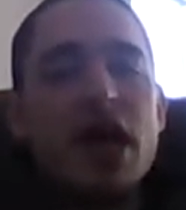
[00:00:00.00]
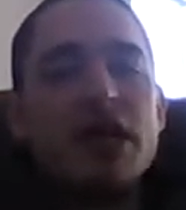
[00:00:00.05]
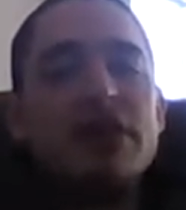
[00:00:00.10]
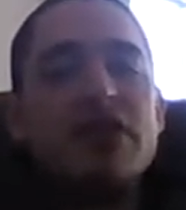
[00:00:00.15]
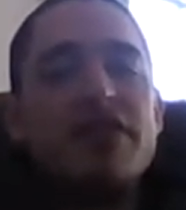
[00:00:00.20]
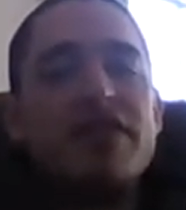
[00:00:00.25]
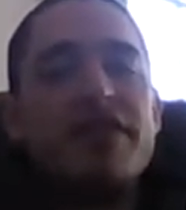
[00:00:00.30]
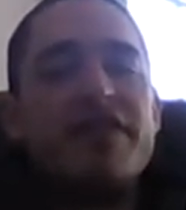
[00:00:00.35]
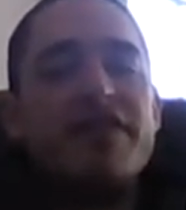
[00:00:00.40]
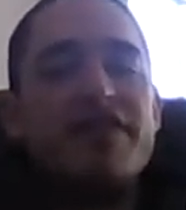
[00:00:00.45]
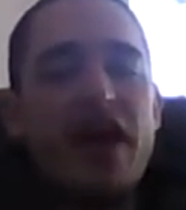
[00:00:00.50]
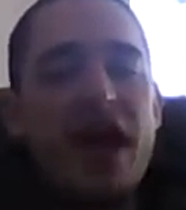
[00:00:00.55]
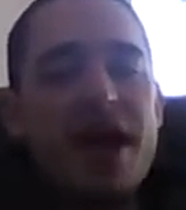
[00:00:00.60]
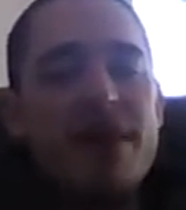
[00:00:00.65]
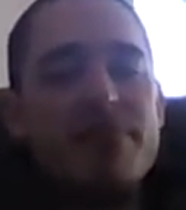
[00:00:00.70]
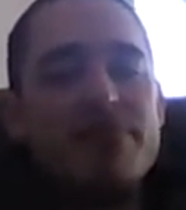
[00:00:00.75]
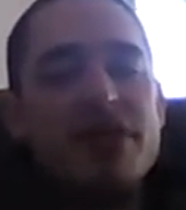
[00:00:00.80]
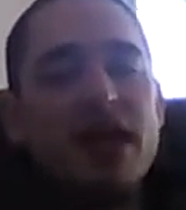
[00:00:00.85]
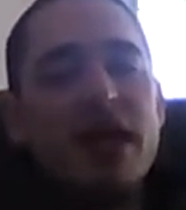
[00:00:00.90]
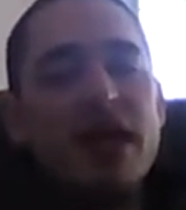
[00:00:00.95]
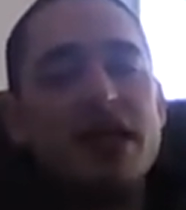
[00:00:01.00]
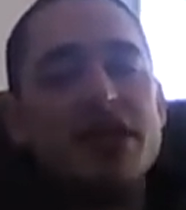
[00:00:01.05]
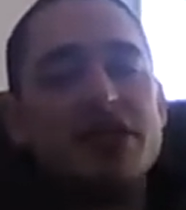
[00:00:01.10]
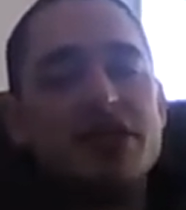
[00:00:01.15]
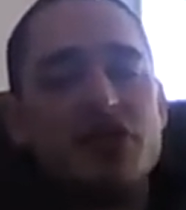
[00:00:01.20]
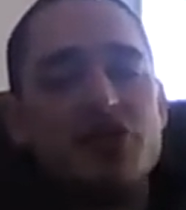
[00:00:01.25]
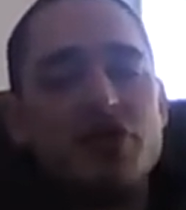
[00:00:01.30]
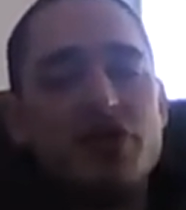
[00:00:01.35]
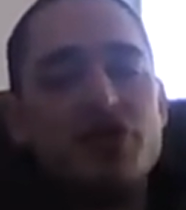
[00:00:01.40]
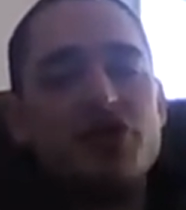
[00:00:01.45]
And now the family
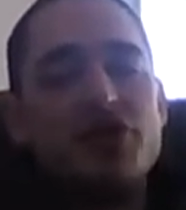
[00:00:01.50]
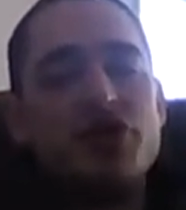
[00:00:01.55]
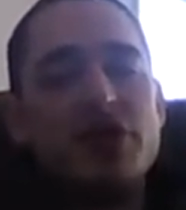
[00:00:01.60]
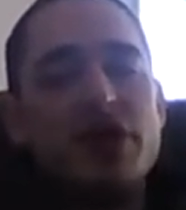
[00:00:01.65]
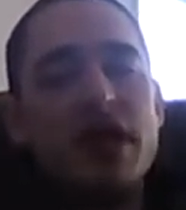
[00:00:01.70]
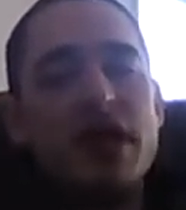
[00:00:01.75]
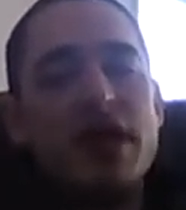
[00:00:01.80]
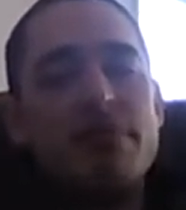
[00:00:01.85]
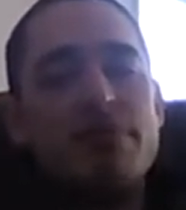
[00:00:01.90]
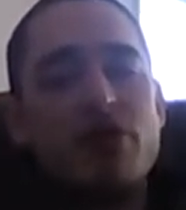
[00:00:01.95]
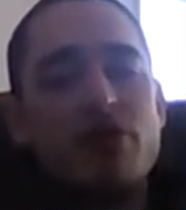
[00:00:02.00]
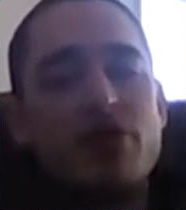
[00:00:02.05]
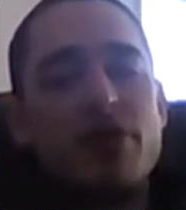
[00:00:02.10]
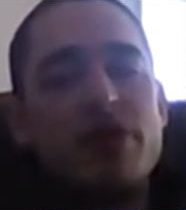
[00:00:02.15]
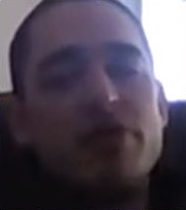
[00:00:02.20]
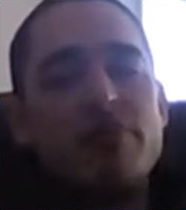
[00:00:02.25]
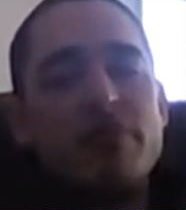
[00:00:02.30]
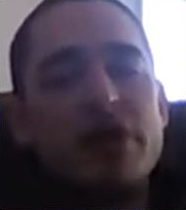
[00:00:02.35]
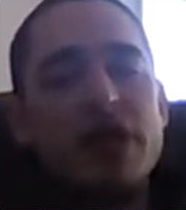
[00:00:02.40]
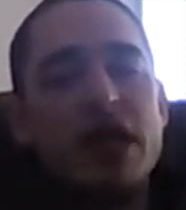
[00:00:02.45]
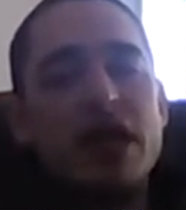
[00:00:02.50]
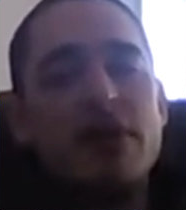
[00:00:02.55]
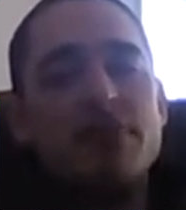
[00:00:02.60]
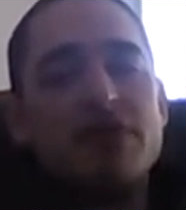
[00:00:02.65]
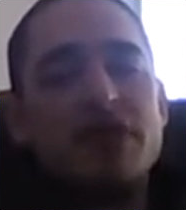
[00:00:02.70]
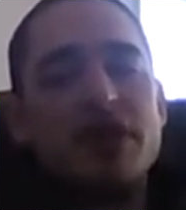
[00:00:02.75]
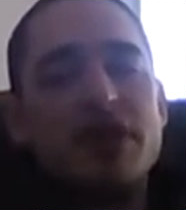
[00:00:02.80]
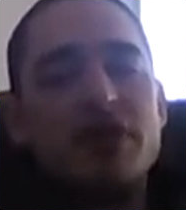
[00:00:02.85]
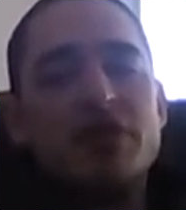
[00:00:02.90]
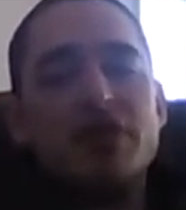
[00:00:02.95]
is crucially important when it
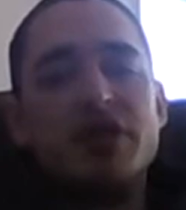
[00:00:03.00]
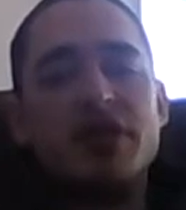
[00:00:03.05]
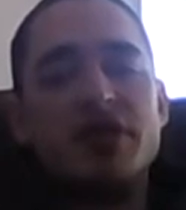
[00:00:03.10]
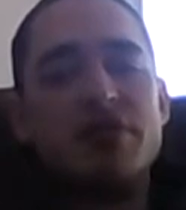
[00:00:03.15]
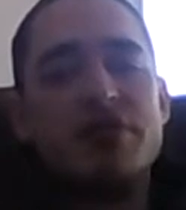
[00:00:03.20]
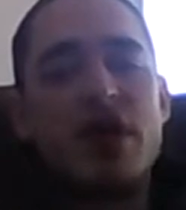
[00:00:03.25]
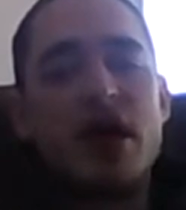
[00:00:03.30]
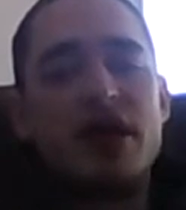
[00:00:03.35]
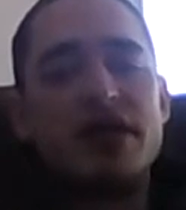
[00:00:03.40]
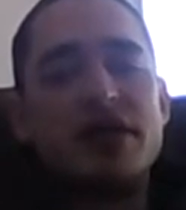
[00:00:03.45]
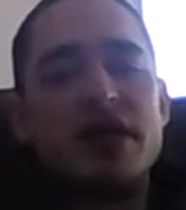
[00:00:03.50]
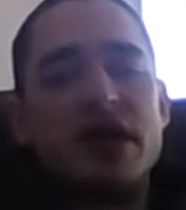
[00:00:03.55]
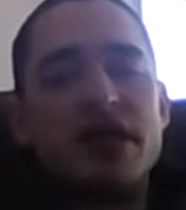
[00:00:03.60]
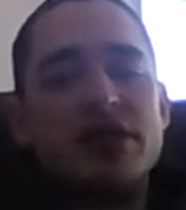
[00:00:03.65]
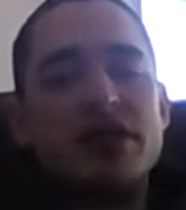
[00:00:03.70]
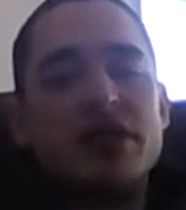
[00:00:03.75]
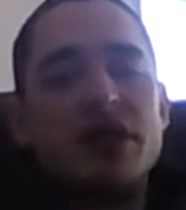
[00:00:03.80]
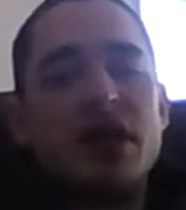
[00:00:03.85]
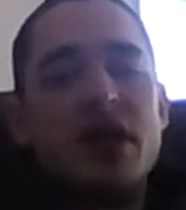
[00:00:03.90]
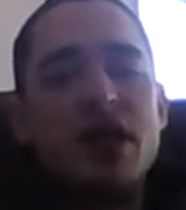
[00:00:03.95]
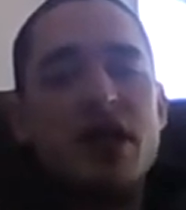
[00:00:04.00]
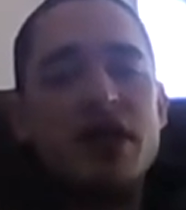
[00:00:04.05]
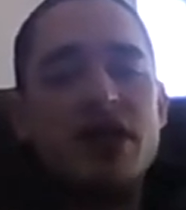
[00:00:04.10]
comes to using your rock dust.